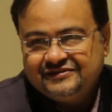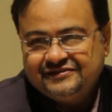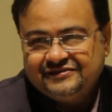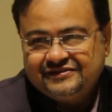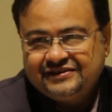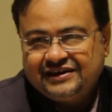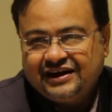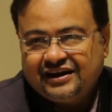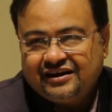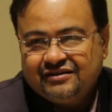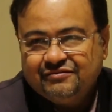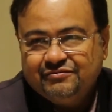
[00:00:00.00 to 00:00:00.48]

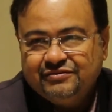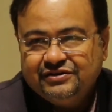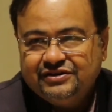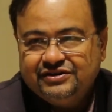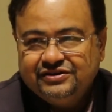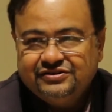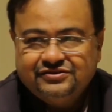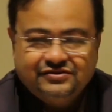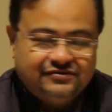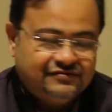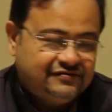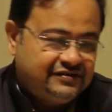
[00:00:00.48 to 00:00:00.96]
the
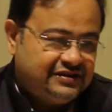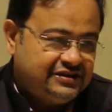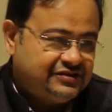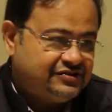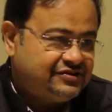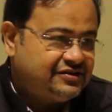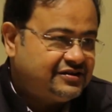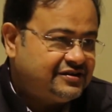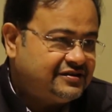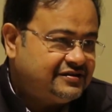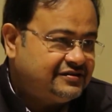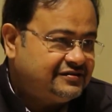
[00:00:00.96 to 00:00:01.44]
calamities of
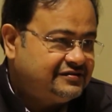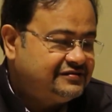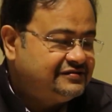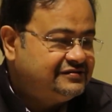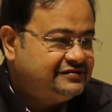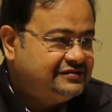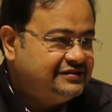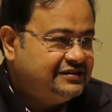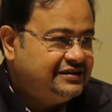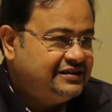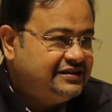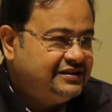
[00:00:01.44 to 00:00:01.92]
nature.
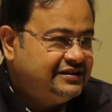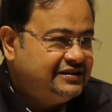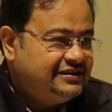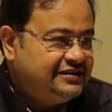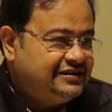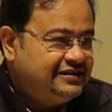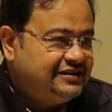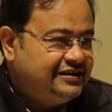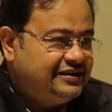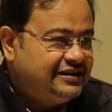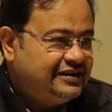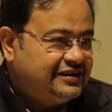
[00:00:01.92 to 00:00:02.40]

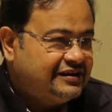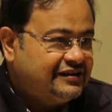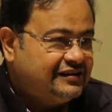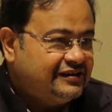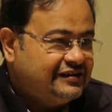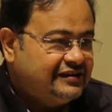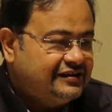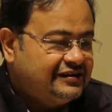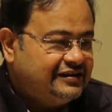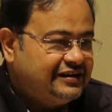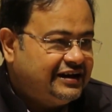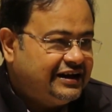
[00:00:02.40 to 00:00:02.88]

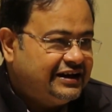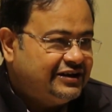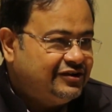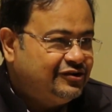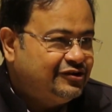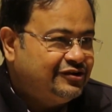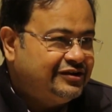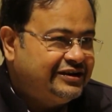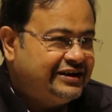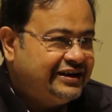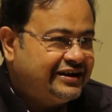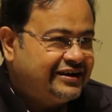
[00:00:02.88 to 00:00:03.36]
And I
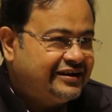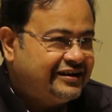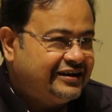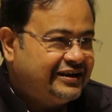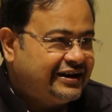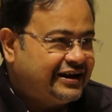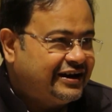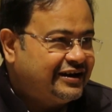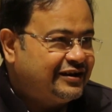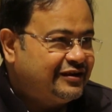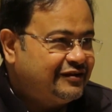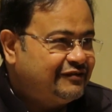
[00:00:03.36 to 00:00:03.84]
don't take a
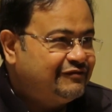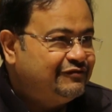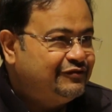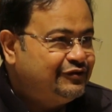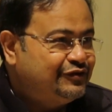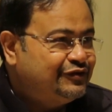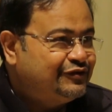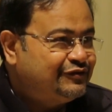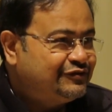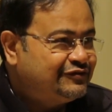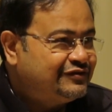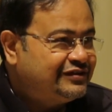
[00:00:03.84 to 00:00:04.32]
negative
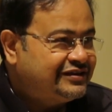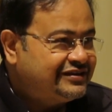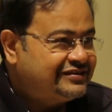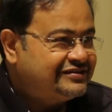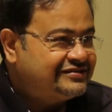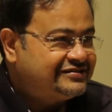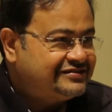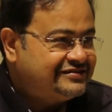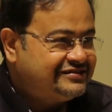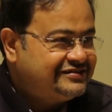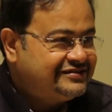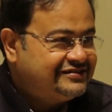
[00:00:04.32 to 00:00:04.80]
view of
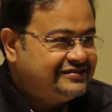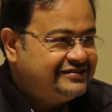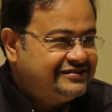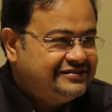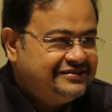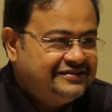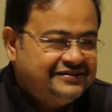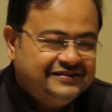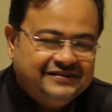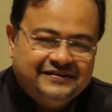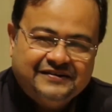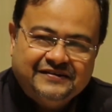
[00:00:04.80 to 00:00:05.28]
things.
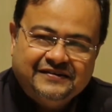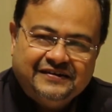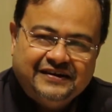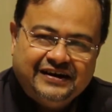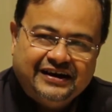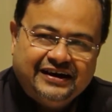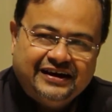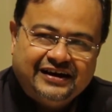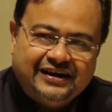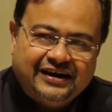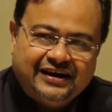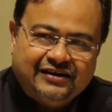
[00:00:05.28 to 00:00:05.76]

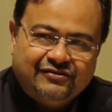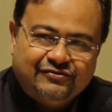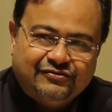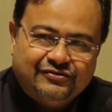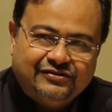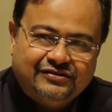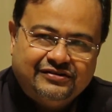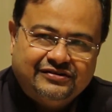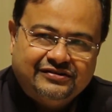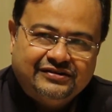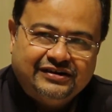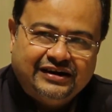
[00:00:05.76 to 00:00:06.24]
I
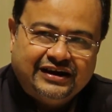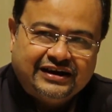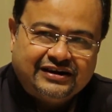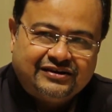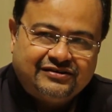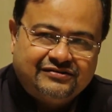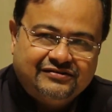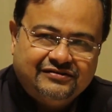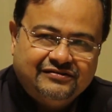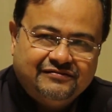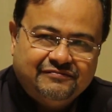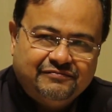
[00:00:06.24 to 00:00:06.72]
would
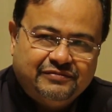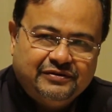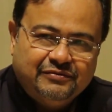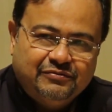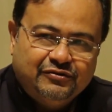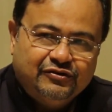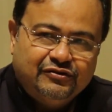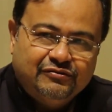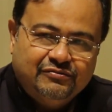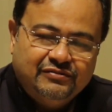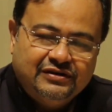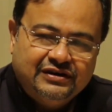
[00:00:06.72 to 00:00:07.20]
like
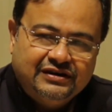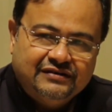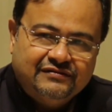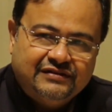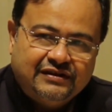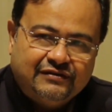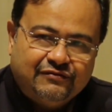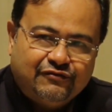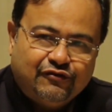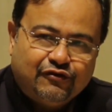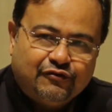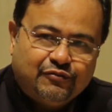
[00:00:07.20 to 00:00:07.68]
people to believe
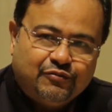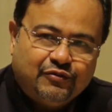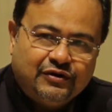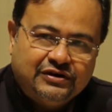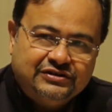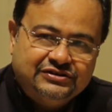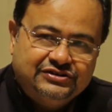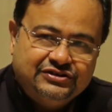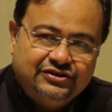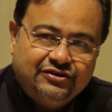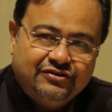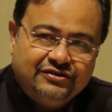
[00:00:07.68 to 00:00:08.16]
that
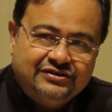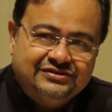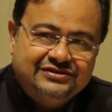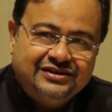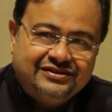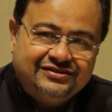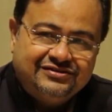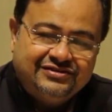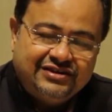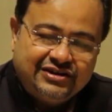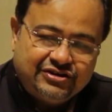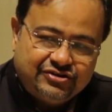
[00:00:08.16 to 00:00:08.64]
4.0 is
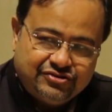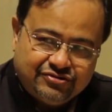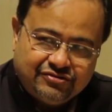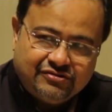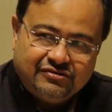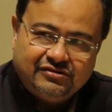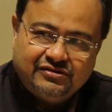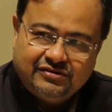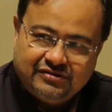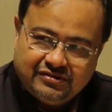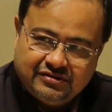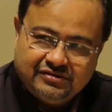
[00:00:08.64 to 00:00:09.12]
the
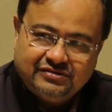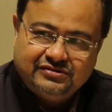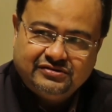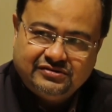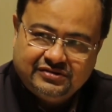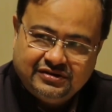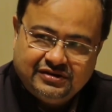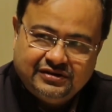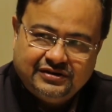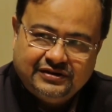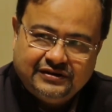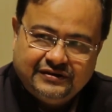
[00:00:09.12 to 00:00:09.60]
threshold
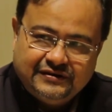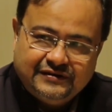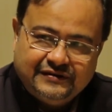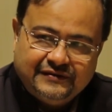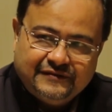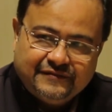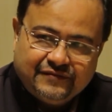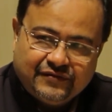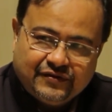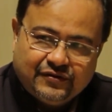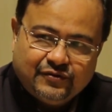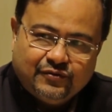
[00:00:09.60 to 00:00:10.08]

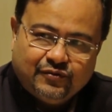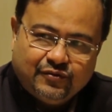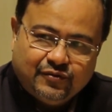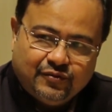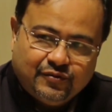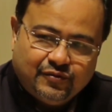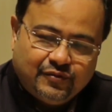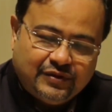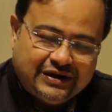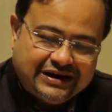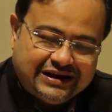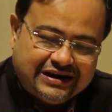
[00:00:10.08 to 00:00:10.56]

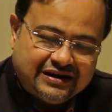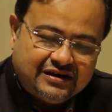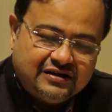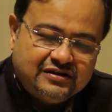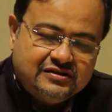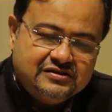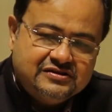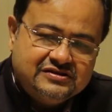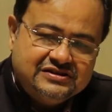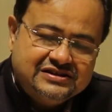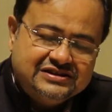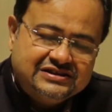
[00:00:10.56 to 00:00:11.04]
where
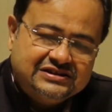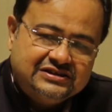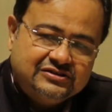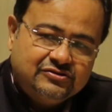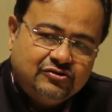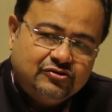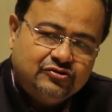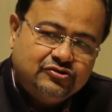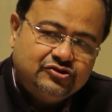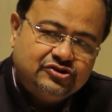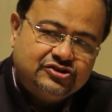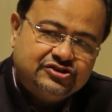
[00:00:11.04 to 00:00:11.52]
this is
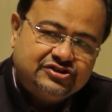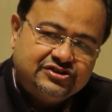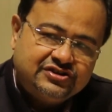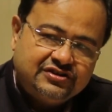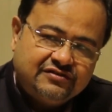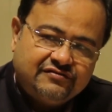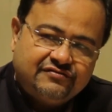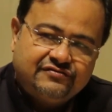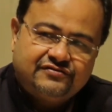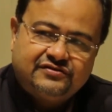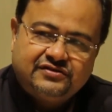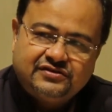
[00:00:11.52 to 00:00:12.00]
going to
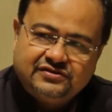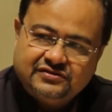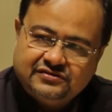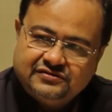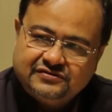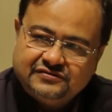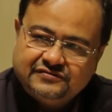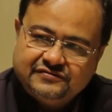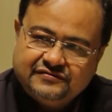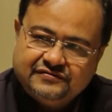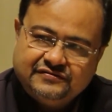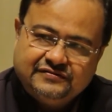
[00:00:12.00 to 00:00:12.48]
shift.
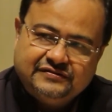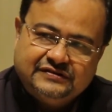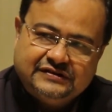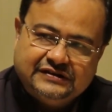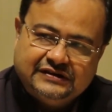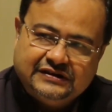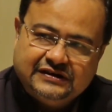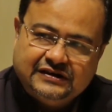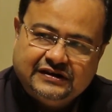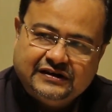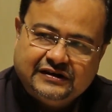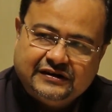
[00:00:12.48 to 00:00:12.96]

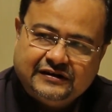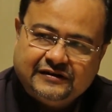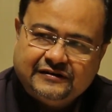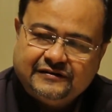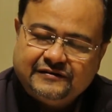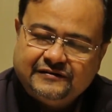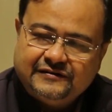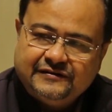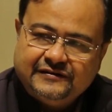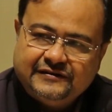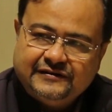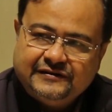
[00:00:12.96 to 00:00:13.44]

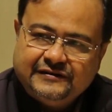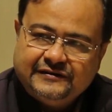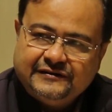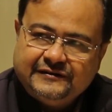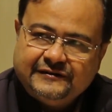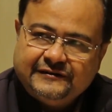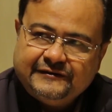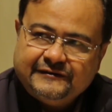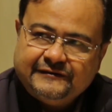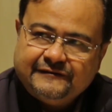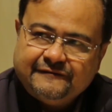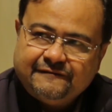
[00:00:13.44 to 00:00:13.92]

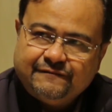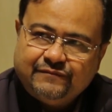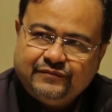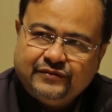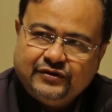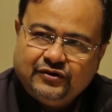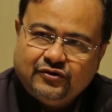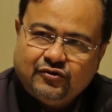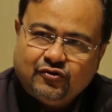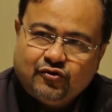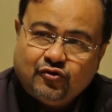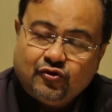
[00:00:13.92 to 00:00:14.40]

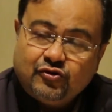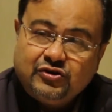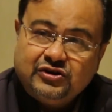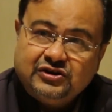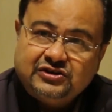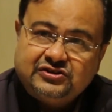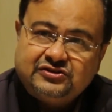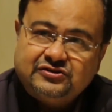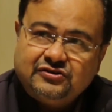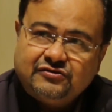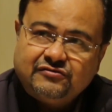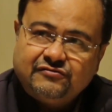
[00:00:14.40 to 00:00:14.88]
The
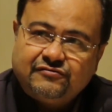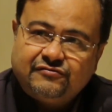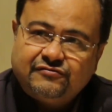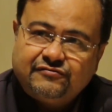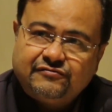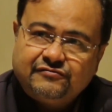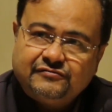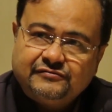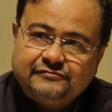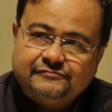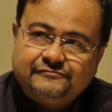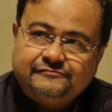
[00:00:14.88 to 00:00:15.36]
onus
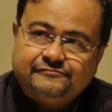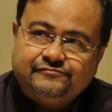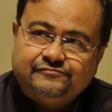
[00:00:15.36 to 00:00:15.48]
of